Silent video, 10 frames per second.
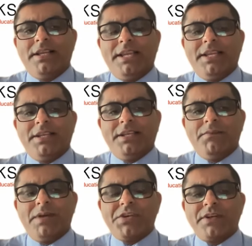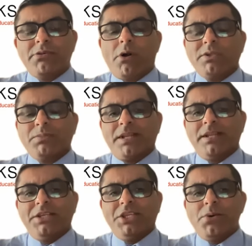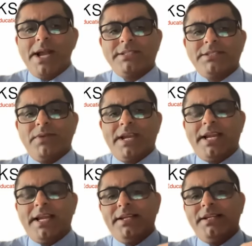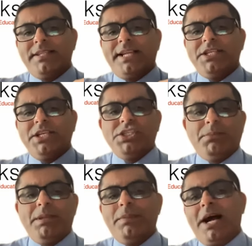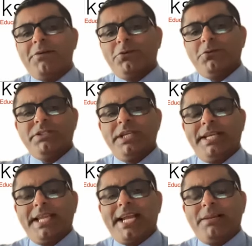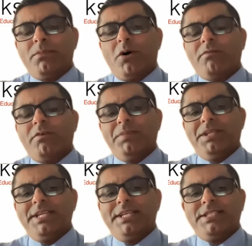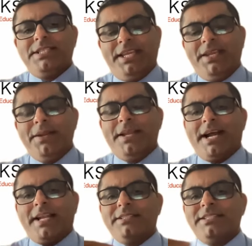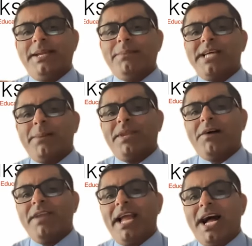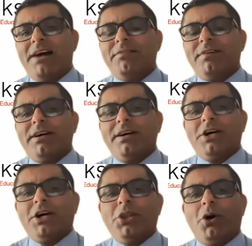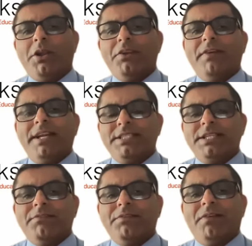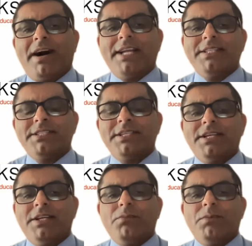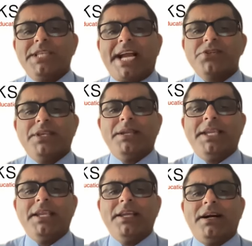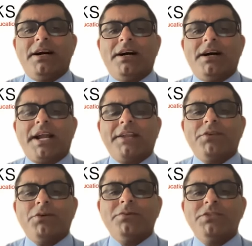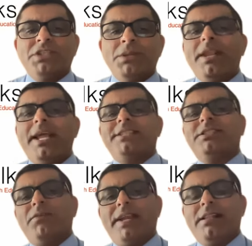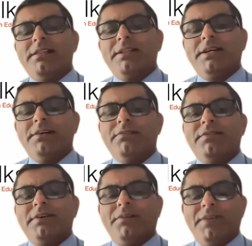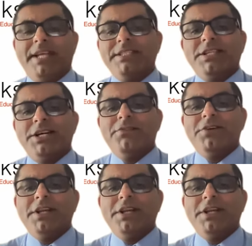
in uh, Veterans Hospital in the US where they're teaching people how to do stellate ganglion block for PTSD. And at the same time, now we have uh, a non-invasive device which actually uh, kind of you know stimulates the vagal nerve, uh, vagus nerve,